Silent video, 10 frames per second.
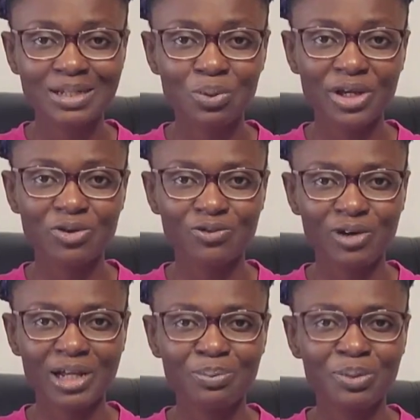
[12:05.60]
where you
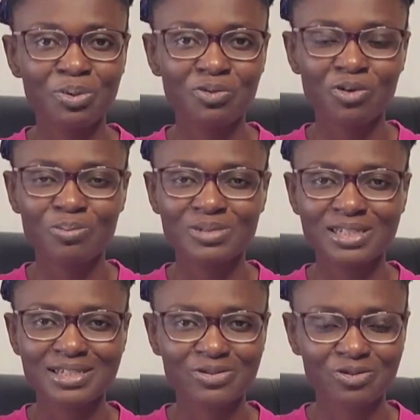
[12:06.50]
find people from
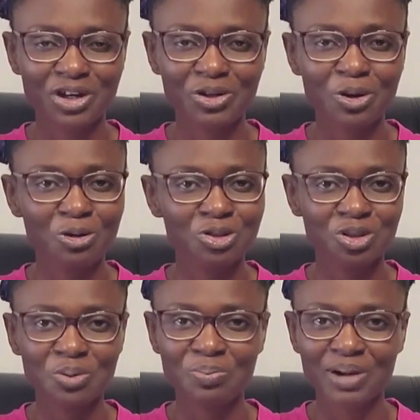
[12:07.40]
different
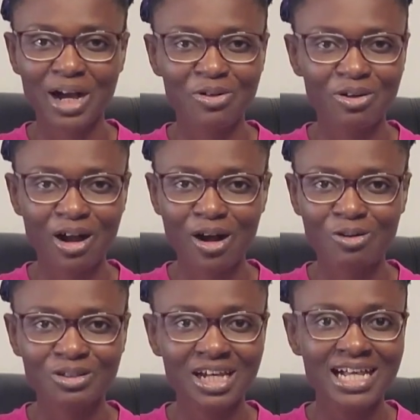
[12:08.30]
cultural
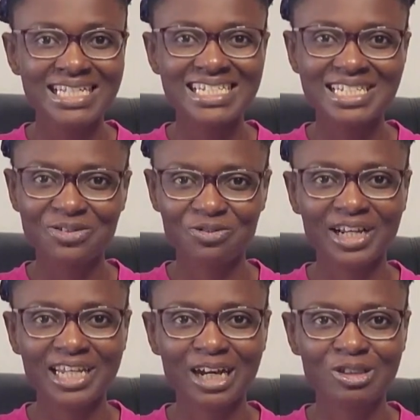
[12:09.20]
background,
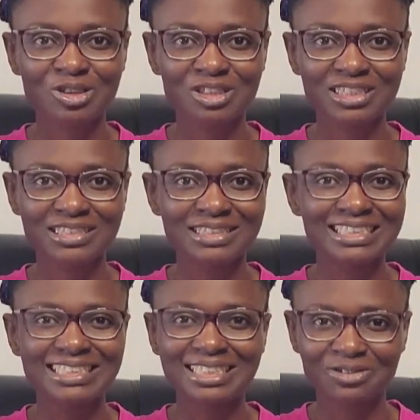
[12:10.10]
different countries,
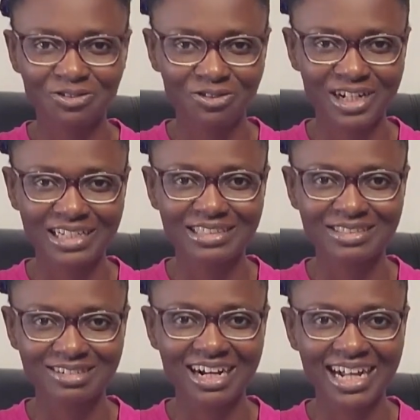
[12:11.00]
different,
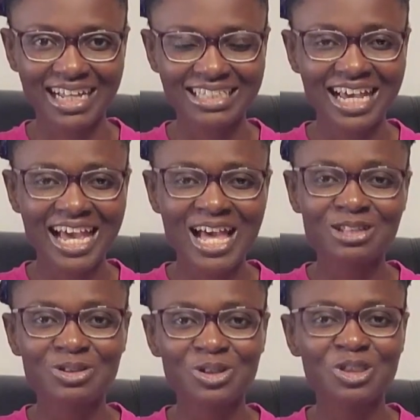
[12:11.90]
right? And
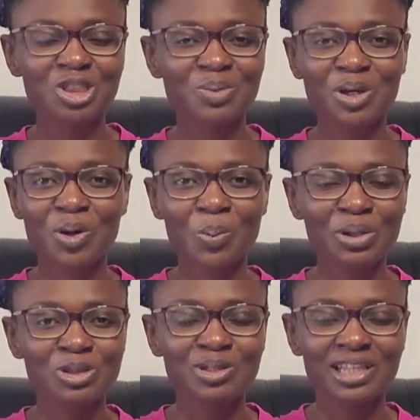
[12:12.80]
so you should be
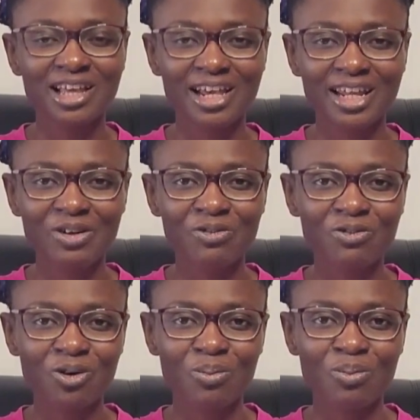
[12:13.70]
open to learning
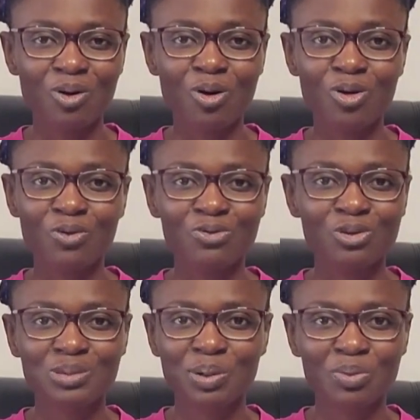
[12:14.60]
from all of
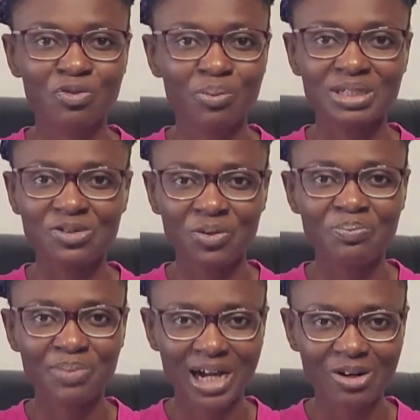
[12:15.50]
those people from
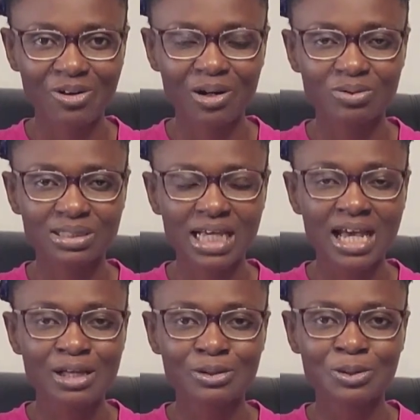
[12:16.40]
different backgrounds.
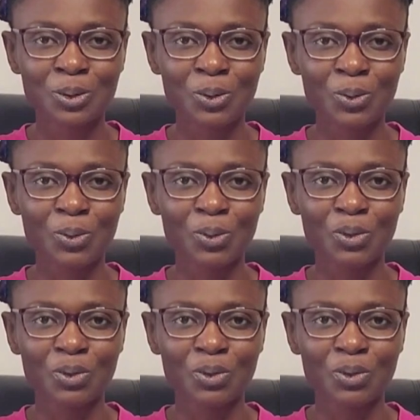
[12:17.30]
So